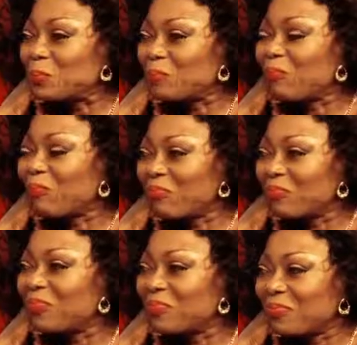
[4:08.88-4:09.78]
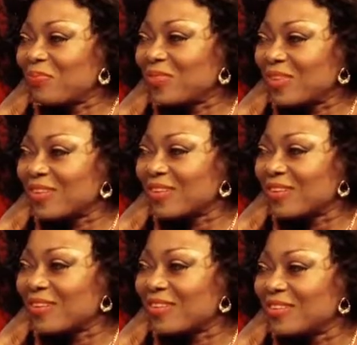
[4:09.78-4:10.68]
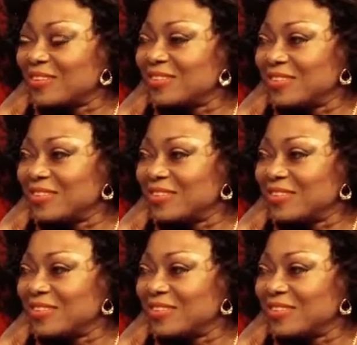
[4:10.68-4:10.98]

was the first rock musical ever.